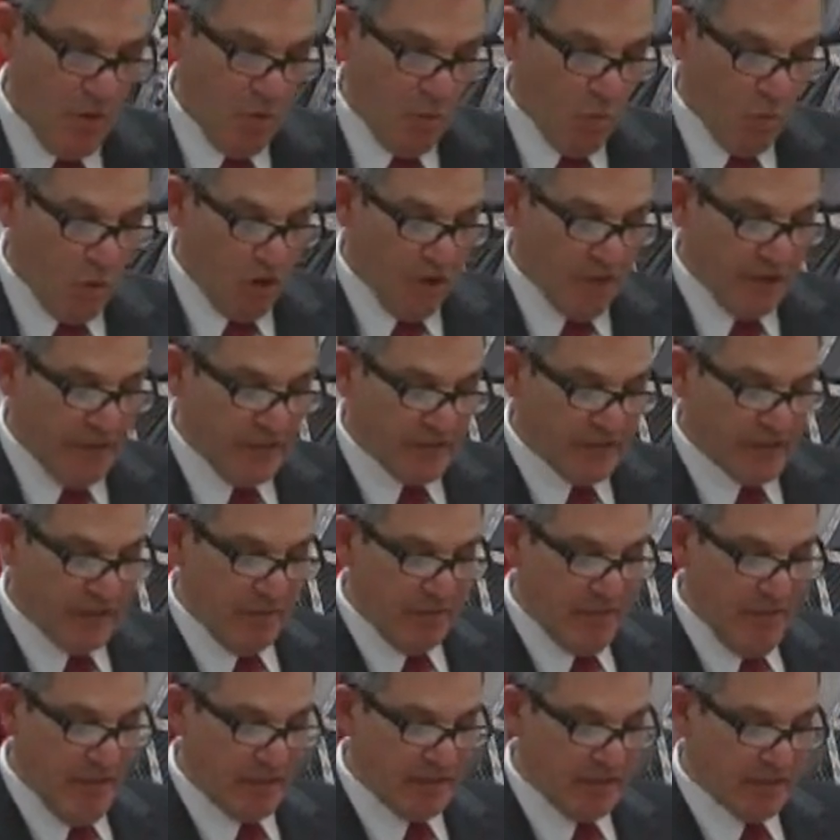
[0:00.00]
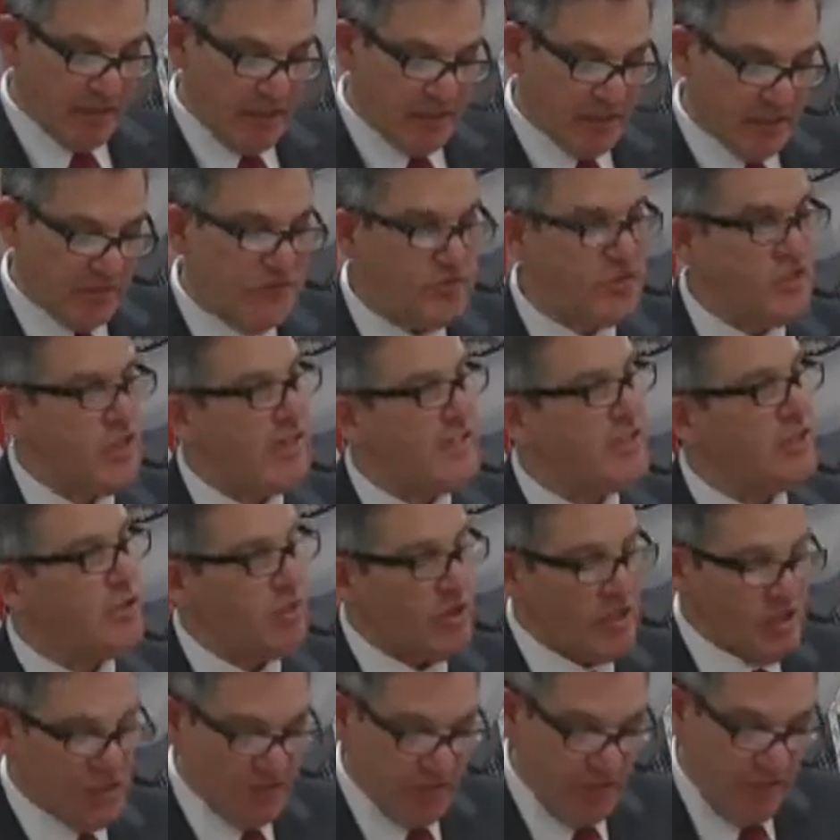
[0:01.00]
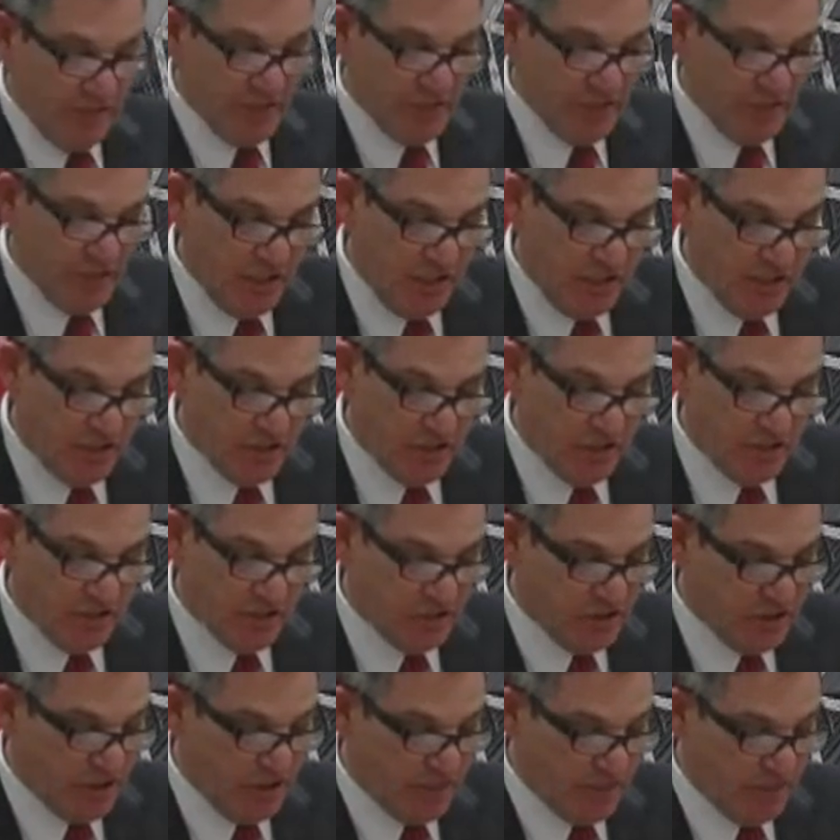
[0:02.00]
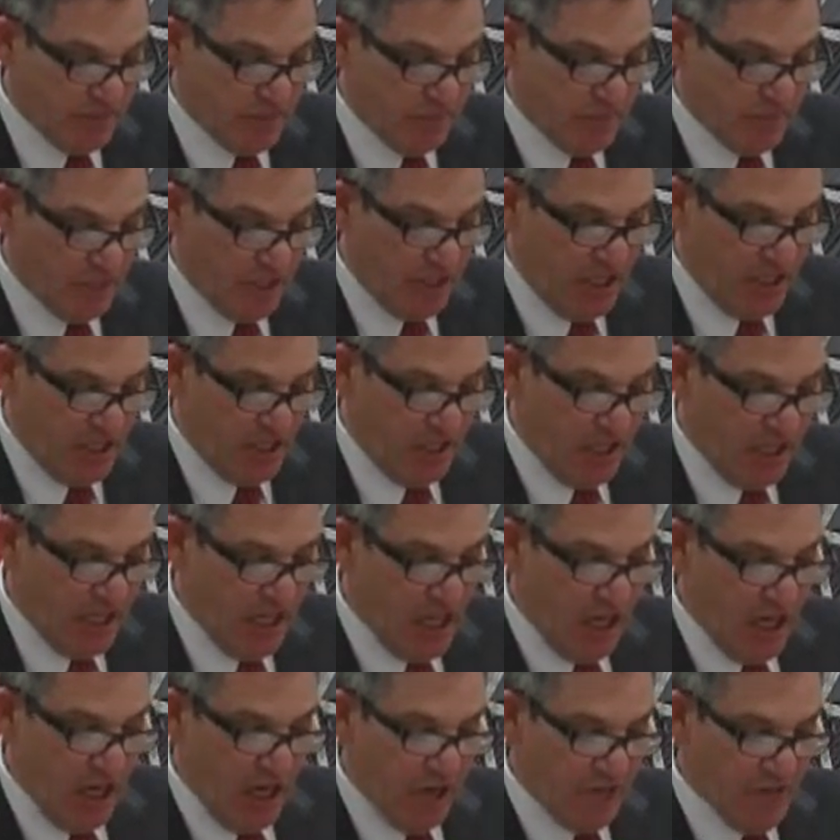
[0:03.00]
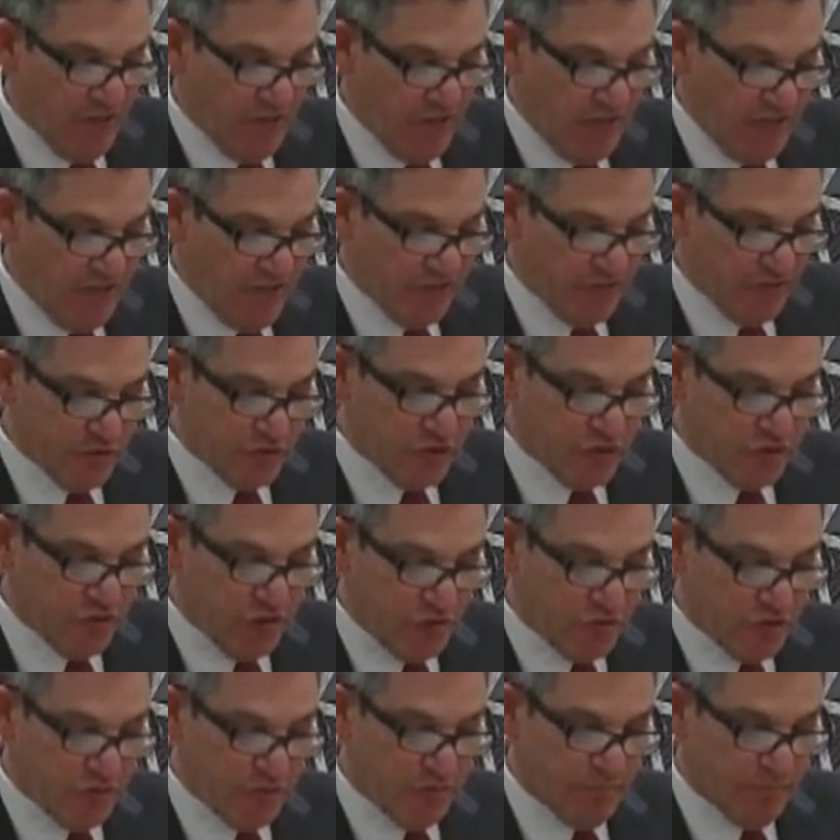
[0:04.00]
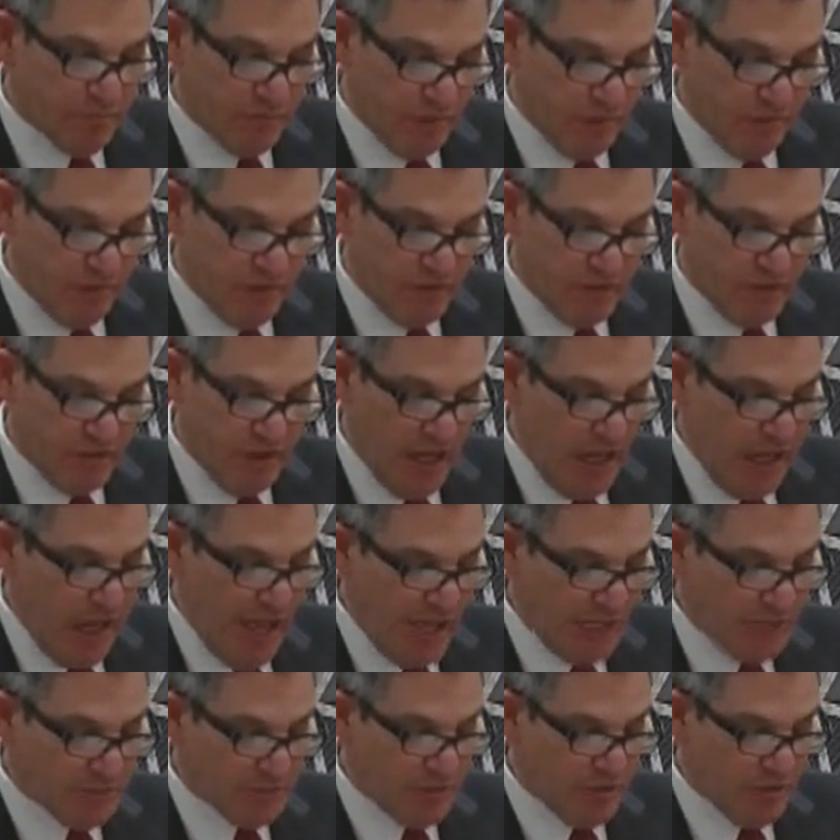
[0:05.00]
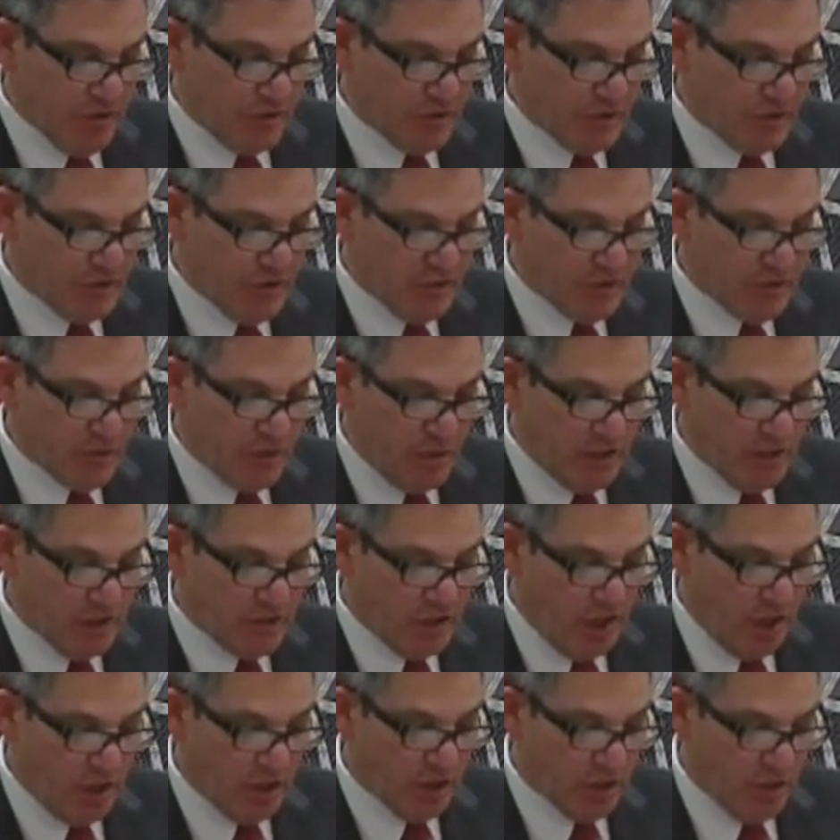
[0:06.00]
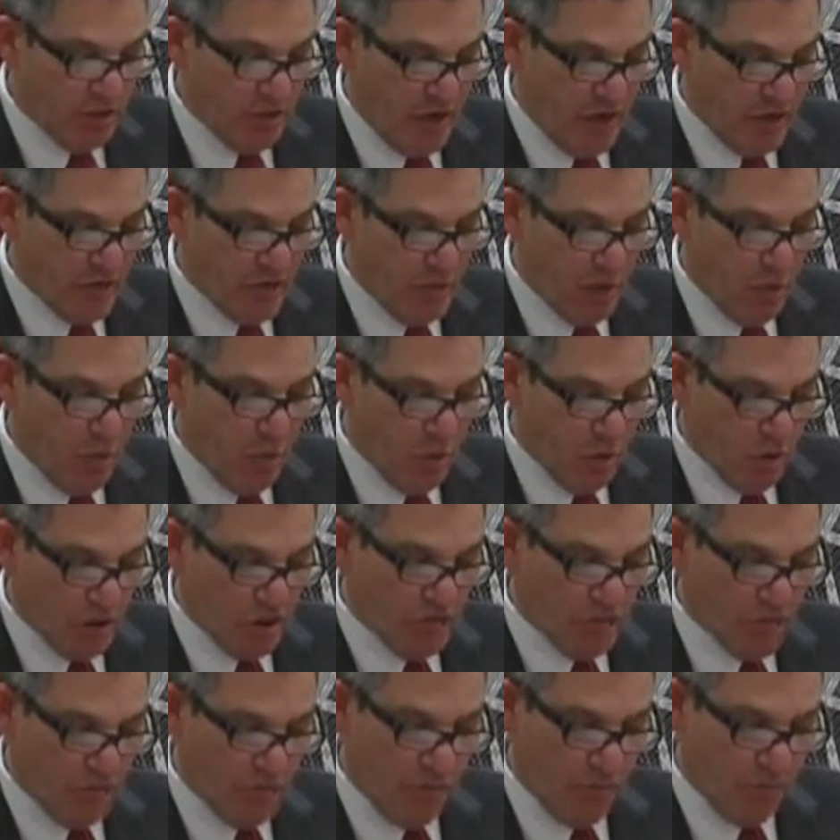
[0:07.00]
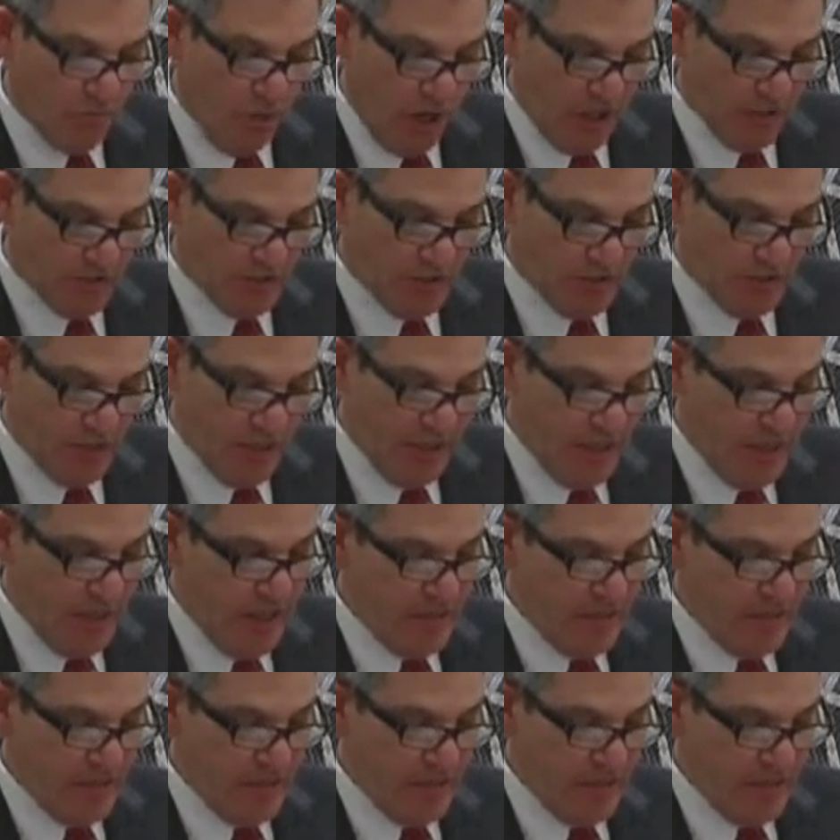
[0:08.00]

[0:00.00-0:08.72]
Work has commenced as of January 17th to signal the beginning of the infrastructure improvements as per the $6 million grant awarded for the project.